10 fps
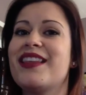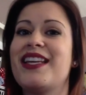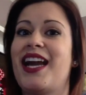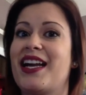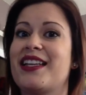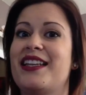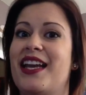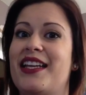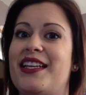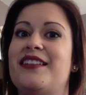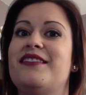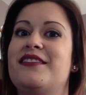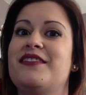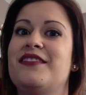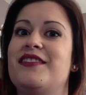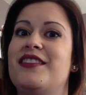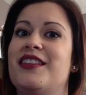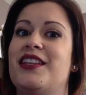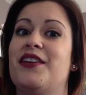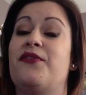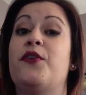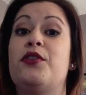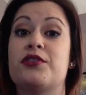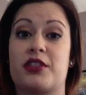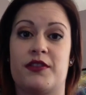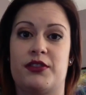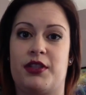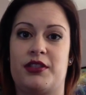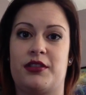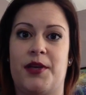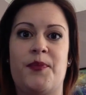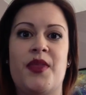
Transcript: Yak and Yeti, the full service restaurant.